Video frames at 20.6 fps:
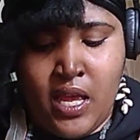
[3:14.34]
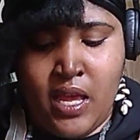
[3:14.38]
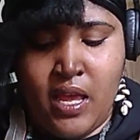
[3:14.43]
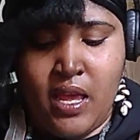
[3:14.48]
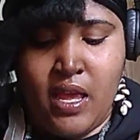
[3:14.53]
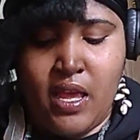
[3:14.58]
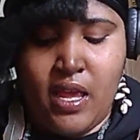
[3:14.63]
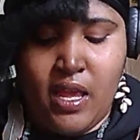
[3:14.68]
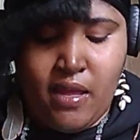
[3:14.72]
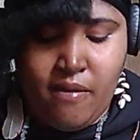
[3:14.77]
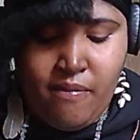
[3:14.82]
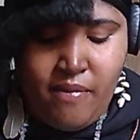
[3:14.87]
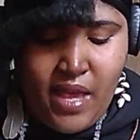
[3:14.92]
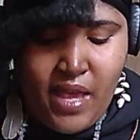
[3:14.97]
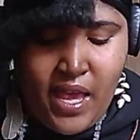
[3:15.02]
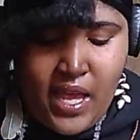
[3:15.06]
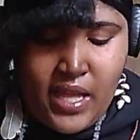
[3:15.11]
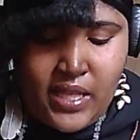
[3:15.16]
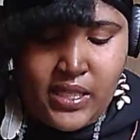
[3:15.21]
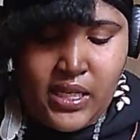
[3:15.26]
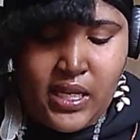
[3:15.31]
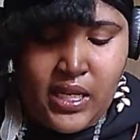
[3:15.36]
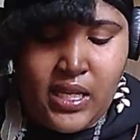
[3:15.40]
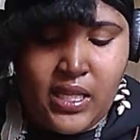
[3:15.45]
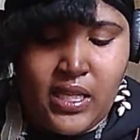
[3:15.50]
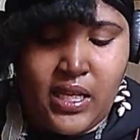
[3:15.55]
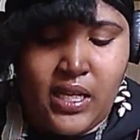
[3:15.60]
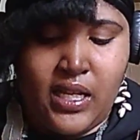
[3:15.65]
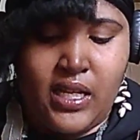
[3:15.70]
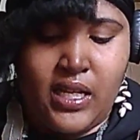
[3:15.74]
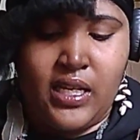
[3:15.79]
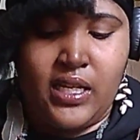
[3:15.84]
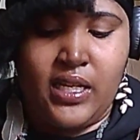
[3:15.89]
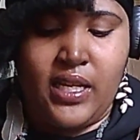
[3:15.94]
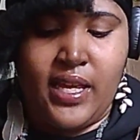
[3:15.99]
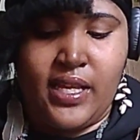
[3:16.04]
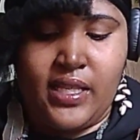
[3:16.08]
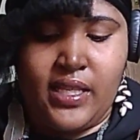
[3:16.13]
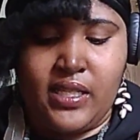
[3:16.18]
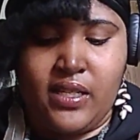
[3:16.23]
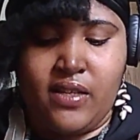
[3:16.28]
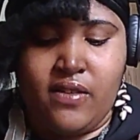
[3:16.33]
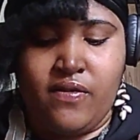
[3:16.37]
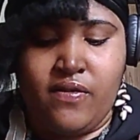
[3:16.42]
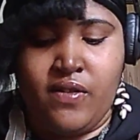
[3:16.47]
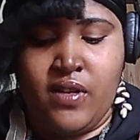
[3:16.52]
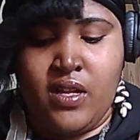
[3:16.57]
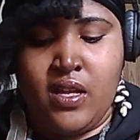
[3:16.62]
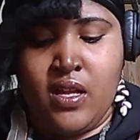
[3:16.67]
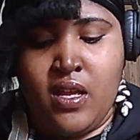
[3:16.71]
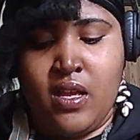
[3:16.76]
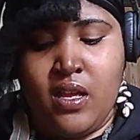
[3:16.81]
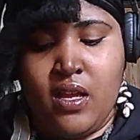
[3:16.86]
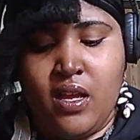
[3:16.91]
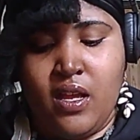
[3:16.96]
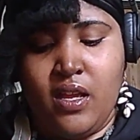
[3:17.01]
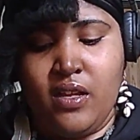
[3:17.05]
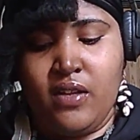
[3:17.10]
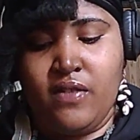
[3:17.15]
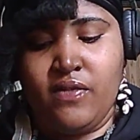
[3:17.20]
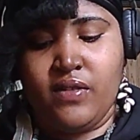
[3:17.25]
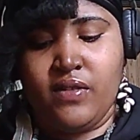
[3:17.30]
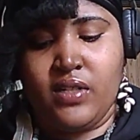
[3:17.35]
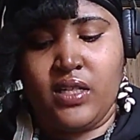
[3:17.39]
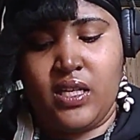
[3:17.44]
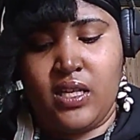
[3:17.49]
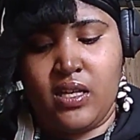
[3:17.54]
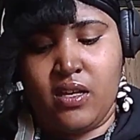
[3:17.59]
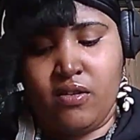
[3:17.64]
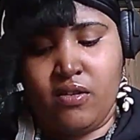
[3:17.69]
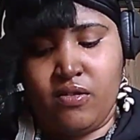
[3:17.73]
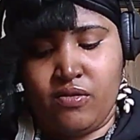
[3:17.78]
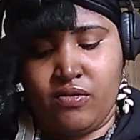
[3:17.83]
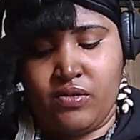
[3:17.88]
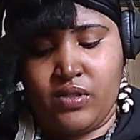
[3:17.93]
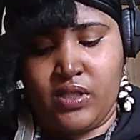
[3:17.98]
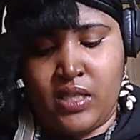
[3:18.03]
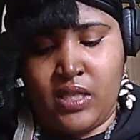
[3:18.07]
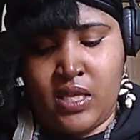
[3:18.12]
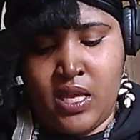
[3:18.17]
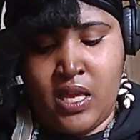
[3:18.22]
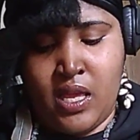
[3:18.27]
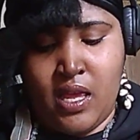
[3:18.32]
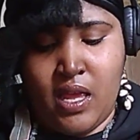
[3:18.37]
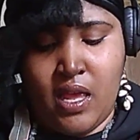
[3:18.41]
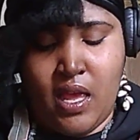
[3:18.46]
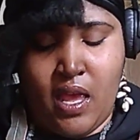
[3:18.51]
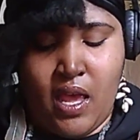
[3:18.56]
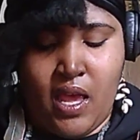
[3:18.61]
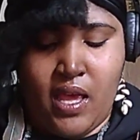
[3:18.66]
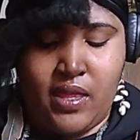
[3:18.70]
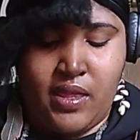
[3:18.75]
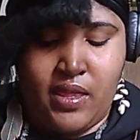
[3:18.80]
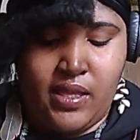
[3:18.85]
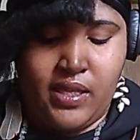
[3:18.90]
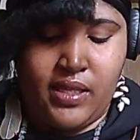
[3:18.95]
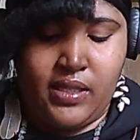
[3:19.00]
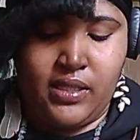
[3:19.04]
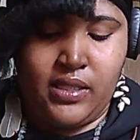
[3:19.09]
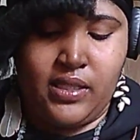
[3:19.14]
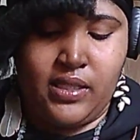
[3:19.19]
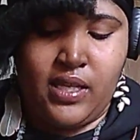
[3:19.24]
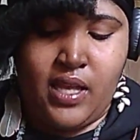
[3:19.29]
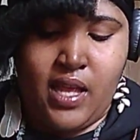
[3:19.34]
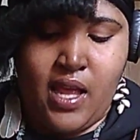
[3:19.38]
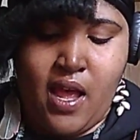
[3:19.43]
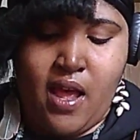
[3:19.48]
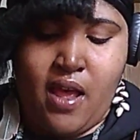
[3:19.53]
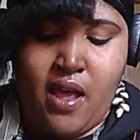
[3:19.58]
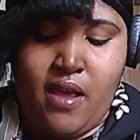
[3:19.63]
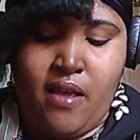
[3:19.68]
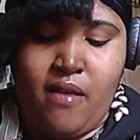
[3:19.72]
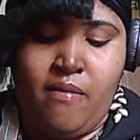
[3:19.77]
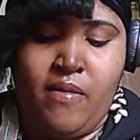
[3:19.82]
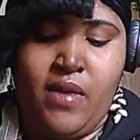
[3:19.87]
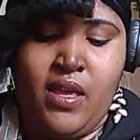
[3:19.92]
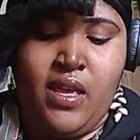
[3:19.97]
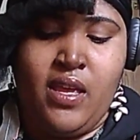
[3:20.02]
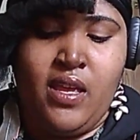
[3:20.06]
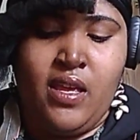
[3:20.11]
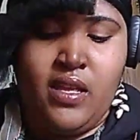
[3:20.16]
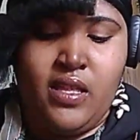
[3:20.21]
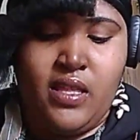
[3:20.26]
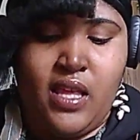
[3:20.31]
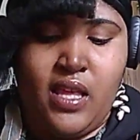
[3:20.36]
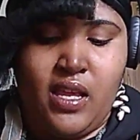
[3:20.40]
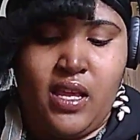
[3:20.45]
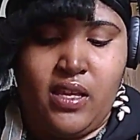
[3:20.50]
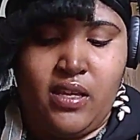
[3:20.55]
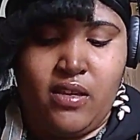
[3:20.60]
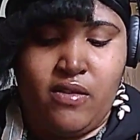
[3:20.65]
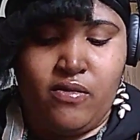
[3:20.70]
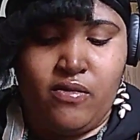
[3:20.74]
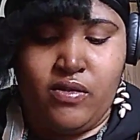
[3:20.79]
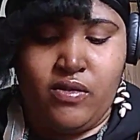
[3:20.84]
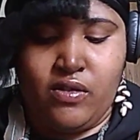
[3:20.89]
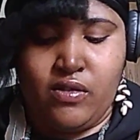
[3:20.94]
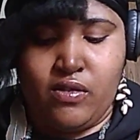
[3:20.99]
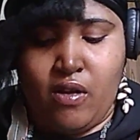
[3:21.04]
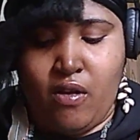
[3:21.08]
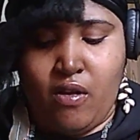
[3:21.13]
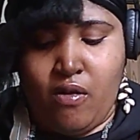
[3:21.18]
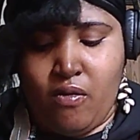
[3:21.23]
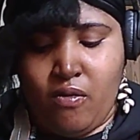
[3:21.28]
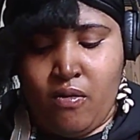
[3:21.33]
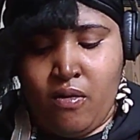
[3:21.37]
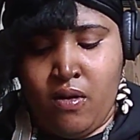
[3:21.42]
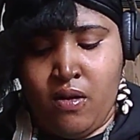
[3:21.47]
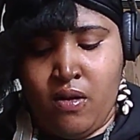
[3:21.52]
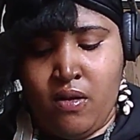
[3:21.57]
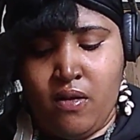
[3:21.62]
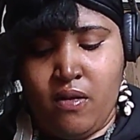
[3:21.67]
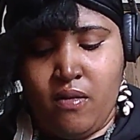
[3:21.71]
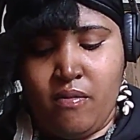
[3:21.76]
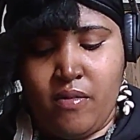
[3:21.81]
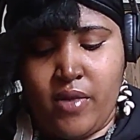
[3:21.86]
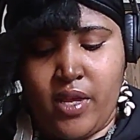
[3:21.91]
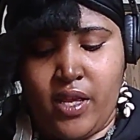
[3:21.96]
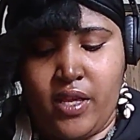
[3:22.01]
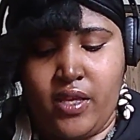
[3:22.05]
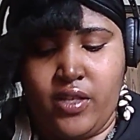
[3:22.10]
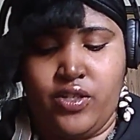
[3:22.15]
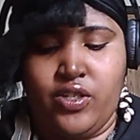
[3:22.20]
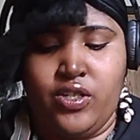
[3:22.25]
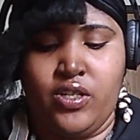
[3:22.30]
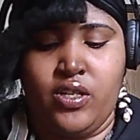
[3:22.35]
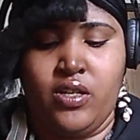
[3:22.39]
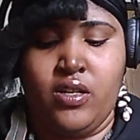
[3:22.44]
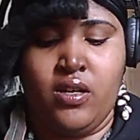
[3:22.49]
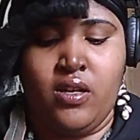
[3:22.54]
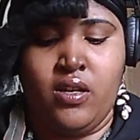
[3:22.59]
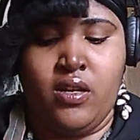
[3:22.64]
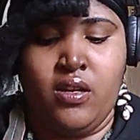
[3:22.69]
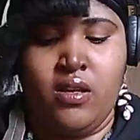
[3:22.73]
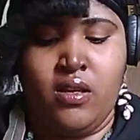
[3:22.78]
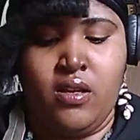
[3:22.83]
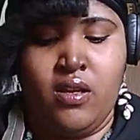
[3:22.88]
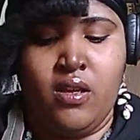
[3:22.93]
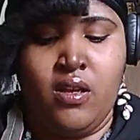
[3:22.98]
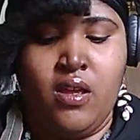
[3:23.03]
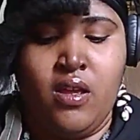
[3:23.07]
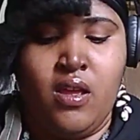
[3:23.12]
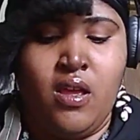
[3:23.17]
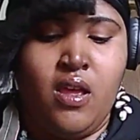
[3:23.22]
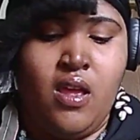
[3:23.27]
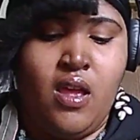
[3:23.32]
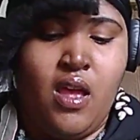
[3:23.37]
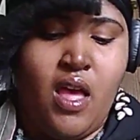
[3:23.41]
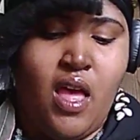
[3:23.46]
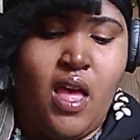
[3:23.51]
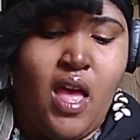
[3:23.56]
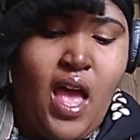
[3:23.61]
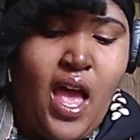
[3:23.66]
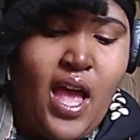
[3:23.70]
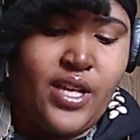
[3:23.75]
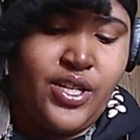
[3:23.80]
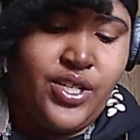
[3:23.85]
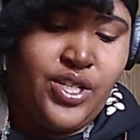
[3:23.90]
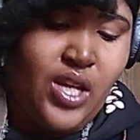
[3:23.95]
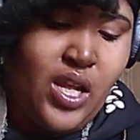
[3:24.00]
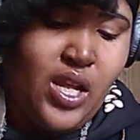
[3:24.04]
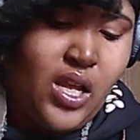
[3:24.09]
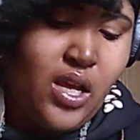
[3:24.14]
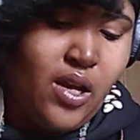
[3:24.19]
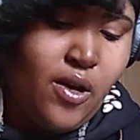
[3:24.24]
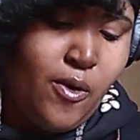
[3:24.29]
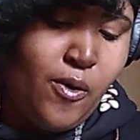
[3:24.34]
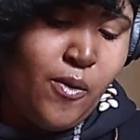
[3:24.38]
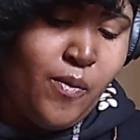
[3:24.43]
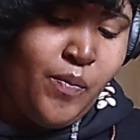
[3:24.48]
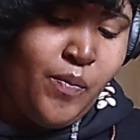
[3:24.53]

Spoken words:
impacting the collective of Leos at this time. Thank you so much. Asheo,